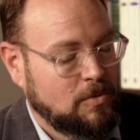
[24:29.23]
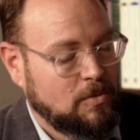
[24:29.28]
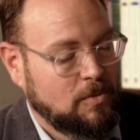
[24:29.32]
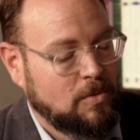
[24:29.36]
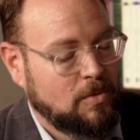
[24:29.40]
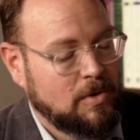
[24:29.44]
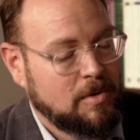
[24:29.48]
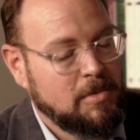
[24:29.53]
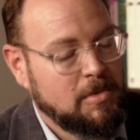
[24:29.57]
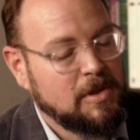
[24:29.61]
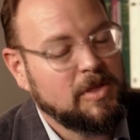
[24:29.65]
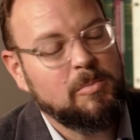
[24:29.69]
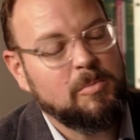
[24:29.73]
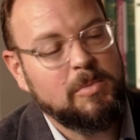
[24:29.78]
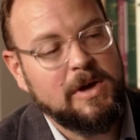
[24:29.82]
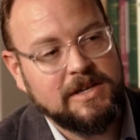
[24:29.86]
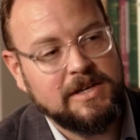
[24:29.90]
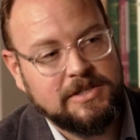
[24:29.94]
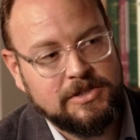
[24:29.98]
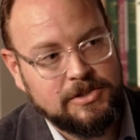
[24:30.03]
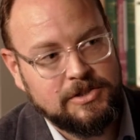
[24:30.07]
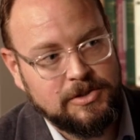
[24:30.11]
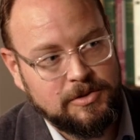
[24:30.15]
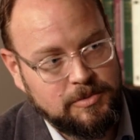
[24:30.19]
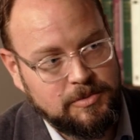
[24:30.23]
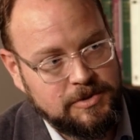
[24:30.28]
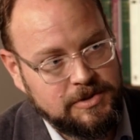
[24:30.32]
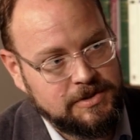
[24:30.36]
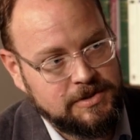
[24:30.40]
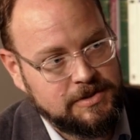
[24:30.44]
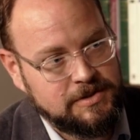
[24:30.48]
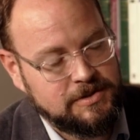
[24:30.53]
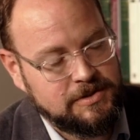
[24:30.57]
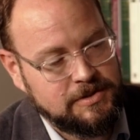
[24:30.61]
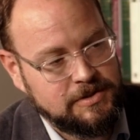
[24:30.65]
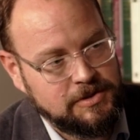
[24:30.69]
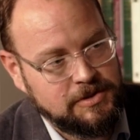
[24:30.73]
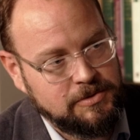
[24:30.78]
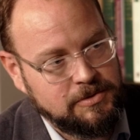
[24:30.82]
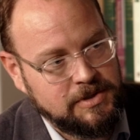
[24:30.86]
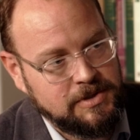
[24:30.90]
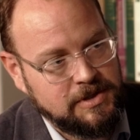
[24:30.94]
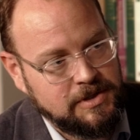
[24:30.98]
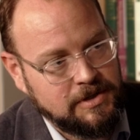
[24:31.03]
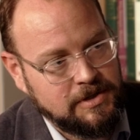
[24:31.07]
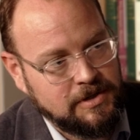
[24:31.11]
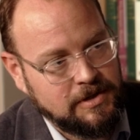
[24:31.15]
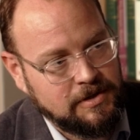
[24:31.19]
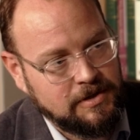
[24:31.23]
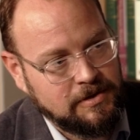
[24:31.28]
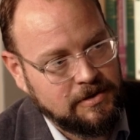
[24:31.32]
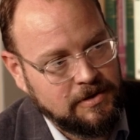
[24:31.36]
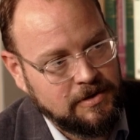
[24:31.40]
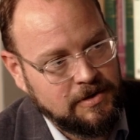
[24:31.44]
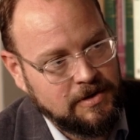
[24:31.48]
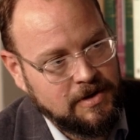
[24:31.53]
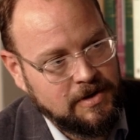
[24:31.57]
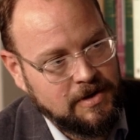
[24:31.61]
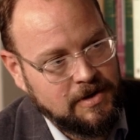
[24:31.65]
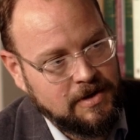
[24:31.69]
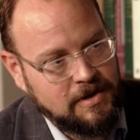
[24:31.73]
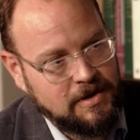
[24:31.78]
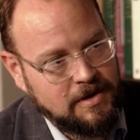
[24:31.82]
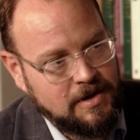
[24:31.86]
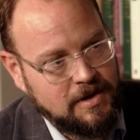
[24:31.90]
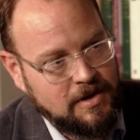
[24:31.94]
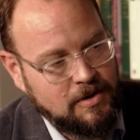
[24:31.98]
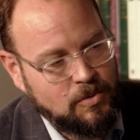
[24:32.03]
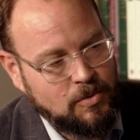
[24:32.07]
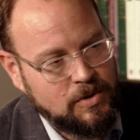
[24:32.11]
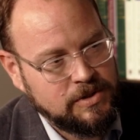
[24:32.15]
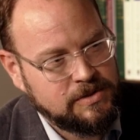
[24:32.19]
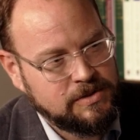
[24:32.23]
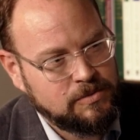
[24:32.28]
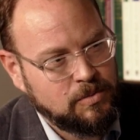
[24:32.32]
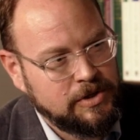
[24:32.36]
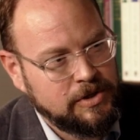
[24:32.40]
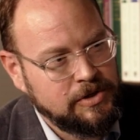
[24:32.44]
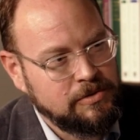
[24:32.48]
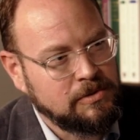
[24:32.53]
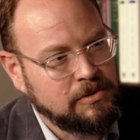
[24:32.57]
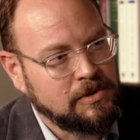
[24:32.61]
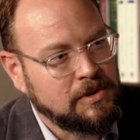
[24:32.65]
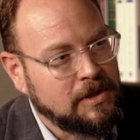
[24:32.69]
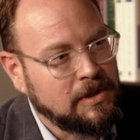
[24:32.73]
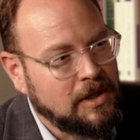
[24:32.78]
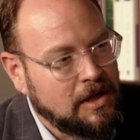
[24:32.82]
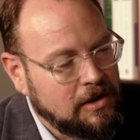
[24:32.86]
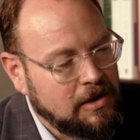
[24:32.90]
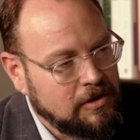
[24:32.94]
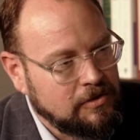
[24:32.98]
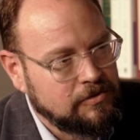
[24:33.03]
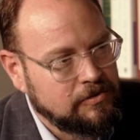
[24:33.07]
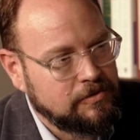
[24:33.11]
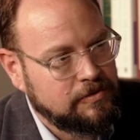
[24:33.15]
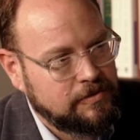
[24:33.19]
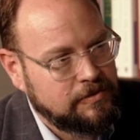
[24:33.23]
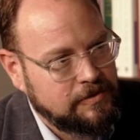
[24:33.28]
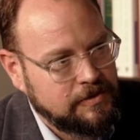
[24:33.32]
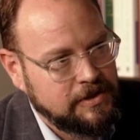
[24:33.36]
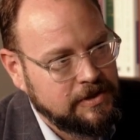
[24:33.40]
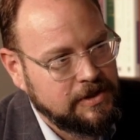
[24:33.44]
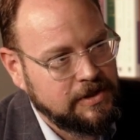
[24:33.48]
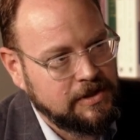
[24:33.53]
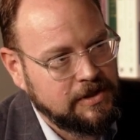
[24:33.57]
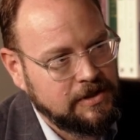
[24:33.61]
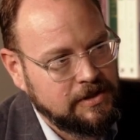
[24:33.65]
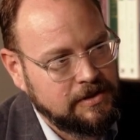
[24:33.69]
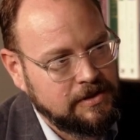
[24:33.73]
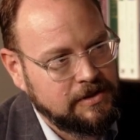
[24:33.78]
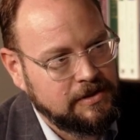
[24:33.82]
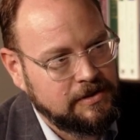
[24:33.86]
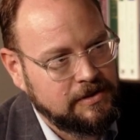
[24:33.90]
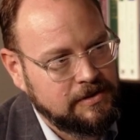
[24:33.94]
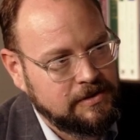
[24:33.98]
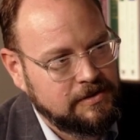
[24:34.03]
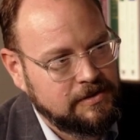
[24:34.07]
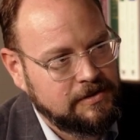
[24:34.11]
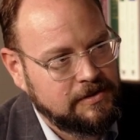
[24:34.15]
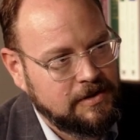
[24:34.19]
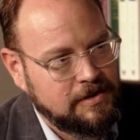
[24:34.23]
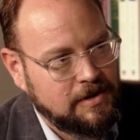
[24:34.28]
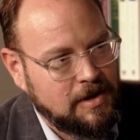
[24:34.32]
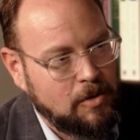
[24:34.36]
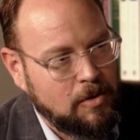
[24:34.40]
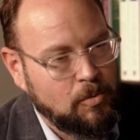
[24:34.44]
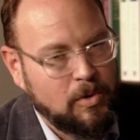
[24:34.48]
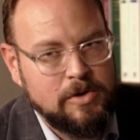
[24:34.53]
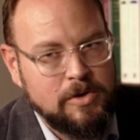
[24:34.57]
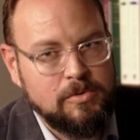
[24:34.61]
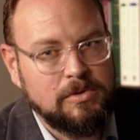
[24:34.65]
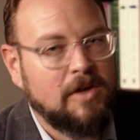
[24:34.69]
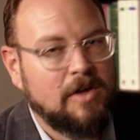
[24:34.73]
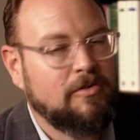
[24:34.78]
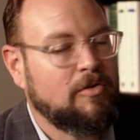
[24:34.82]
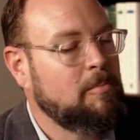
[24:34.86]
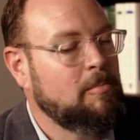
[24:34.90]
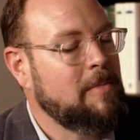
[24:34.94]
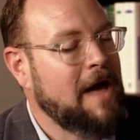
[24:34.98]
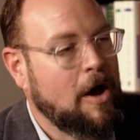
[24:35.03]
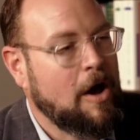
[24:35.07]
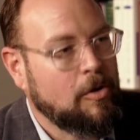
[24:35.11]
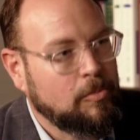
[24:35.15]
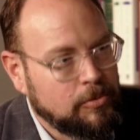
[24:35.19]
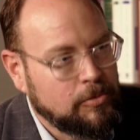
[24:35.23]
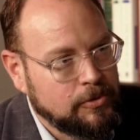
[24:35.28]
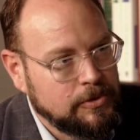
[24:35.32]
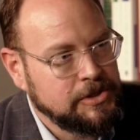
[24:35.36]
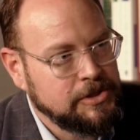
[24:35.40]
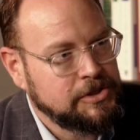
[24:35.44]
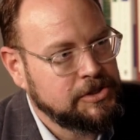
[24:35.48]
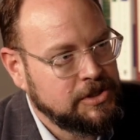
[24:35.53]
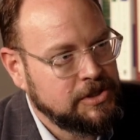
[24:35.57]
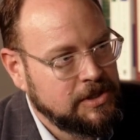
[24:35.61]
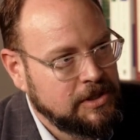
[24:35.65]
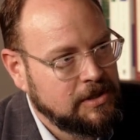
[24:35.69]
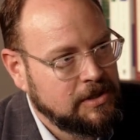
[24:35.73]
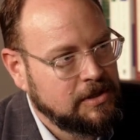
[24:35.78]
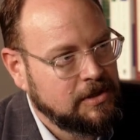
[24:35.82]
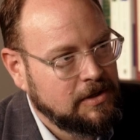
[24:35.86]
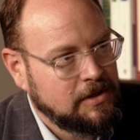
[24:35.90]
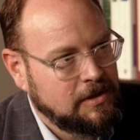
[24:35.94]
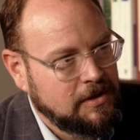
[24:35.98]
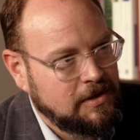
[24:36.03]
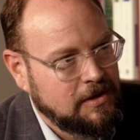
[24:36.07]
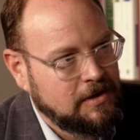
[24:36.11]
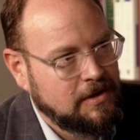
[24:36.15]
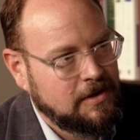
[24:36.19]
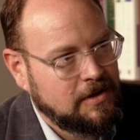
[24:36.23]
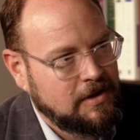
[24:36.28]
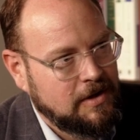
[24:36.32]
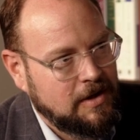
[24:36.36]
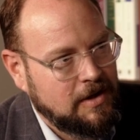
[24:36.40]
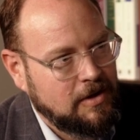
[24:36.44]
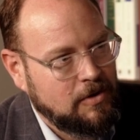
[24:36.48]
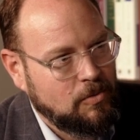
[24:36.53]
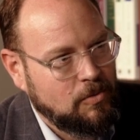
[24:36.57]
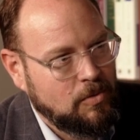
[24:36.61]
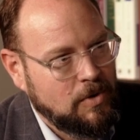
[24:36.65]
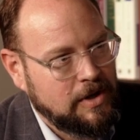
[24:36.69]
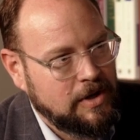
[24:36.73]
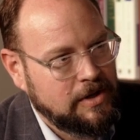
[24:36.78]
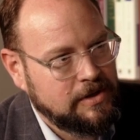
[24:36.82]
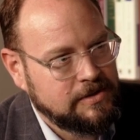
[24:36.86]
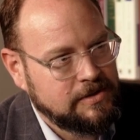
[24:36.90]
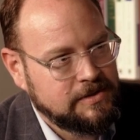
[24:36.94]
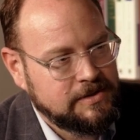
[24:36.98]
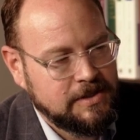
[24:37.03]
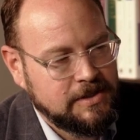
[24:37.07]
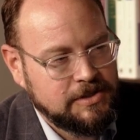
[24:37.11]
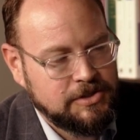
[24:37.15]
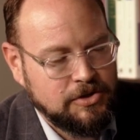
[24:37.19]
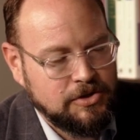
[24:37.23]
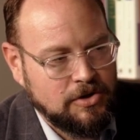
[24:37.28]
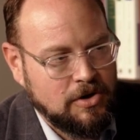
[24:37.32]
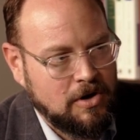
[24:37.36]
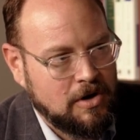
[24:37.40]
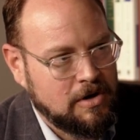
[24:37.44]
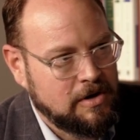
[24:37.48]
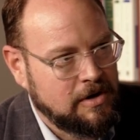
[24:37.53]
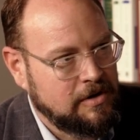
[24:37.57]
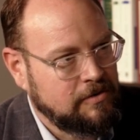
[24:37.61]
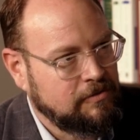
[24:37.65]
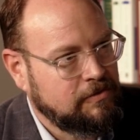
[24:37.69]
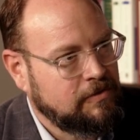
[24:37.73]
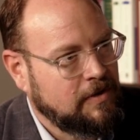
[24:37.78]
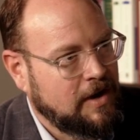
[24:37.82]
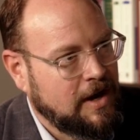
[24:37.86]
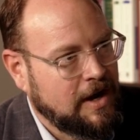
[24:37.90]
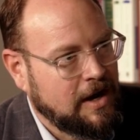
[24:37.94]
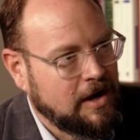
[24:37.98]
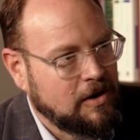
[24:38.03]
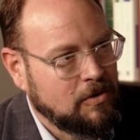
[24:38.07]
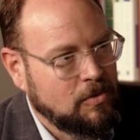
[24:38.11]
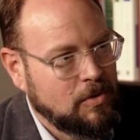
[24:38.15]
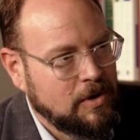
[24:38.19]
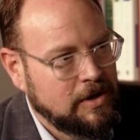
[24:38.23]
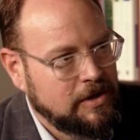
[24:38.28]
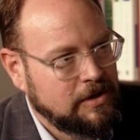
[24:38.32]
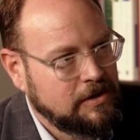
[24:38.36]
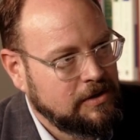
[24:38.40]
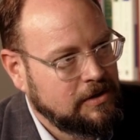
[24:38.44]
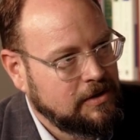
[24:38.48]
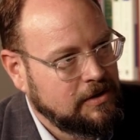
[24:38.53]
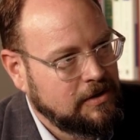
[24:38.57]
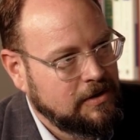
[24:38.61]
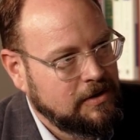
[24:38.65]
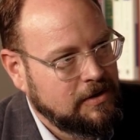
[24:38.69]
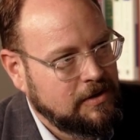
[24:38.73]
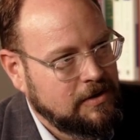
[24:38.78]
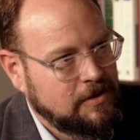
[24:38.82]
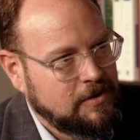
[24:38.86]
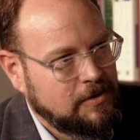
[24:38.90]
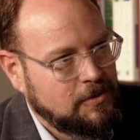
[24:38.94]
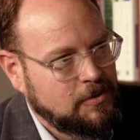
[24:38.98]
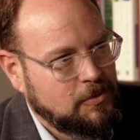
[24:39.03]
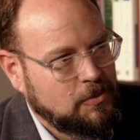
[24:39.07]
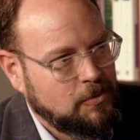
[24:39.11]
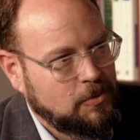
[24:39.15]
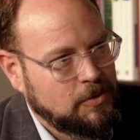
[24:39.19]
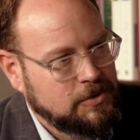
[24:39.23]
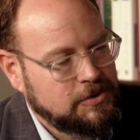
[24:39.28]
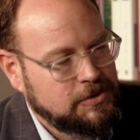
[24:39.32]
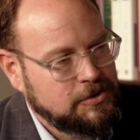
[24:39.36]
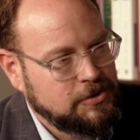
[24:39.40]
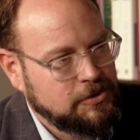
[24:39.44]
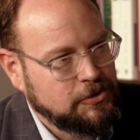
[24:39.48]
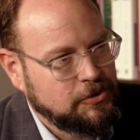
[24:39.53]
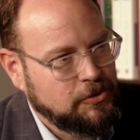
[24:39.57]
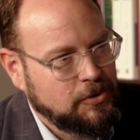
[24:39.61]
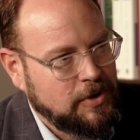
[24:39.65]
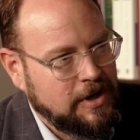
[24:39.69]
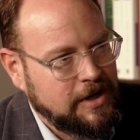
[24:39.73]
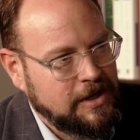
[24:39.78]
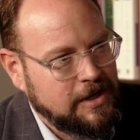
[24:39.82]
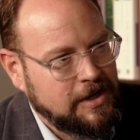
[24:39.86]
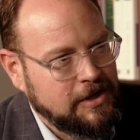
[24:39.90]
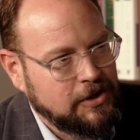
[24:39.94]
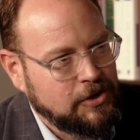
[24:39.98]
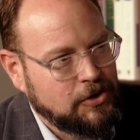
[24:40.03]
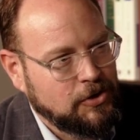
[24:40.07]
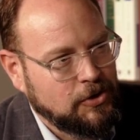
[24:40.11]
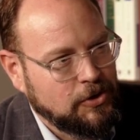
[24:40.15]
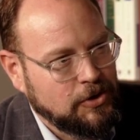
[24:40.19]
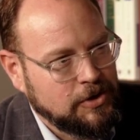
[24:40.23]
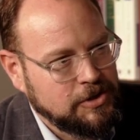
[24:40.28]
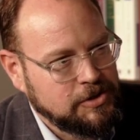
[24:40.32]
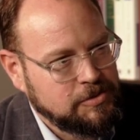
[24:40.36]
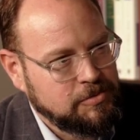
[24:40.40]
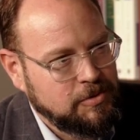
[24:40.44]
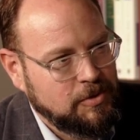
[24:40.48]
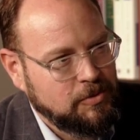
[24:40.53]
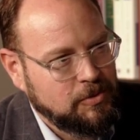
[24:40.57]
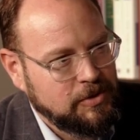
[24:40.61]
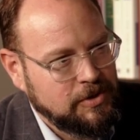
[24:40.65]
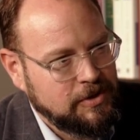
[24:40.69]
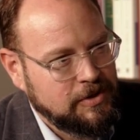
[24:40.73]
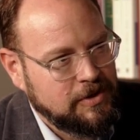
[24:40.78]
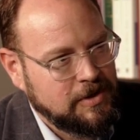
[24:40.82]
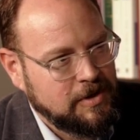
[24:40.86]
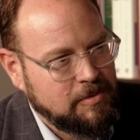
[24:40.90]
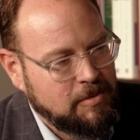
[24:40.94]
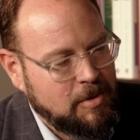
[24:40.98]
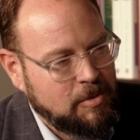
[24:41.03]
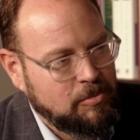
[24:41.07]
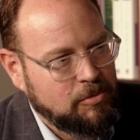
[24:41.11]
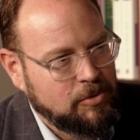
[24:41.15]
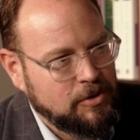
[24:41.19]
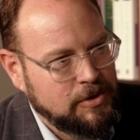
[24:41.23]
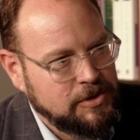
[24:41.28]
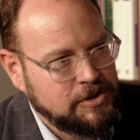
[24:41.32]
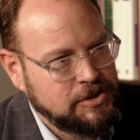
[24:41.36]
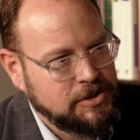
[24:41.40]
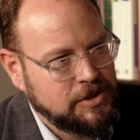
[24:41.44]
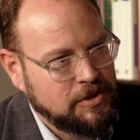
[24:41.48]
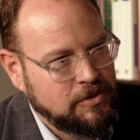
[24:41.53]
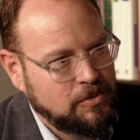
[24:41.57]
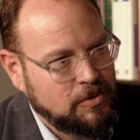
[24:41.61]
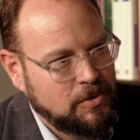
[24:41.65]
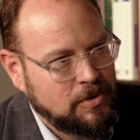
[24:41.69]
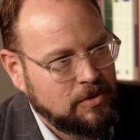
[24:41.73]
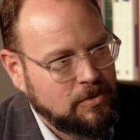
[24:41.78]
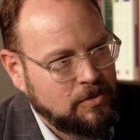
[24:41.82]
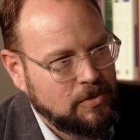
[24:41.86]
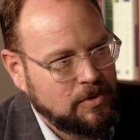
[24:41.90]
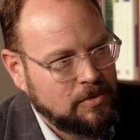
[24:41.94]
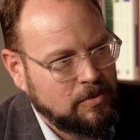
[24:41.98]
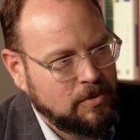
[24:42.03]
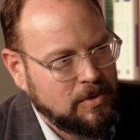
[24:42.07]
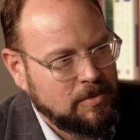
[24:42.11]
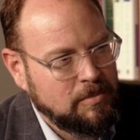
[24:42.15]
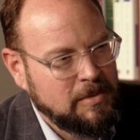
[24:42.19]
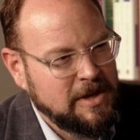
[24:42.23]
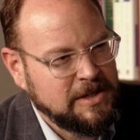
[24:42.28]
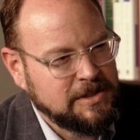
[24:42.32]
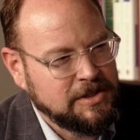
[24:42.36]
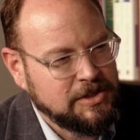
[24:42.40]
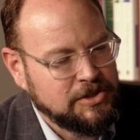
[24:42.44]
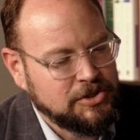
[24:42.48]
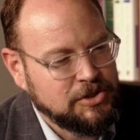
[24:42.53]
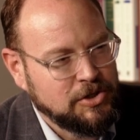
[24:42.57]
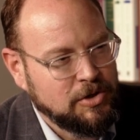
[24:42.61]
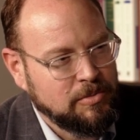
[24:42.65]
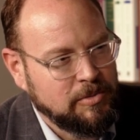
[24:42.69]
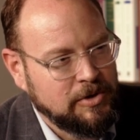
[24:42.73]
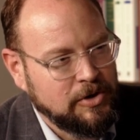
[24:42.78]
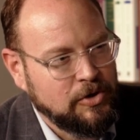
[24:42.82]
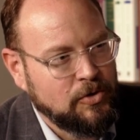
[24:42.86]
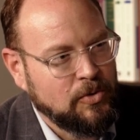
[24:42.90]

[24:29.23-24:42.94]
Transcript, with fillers: What about the best sermons you hear? Uh, what's what do you love in uh, what do you love about preaching? Uh, what sets your heart on fire? What what's your great encouragement when you think about preaching? What what, what makes a sermon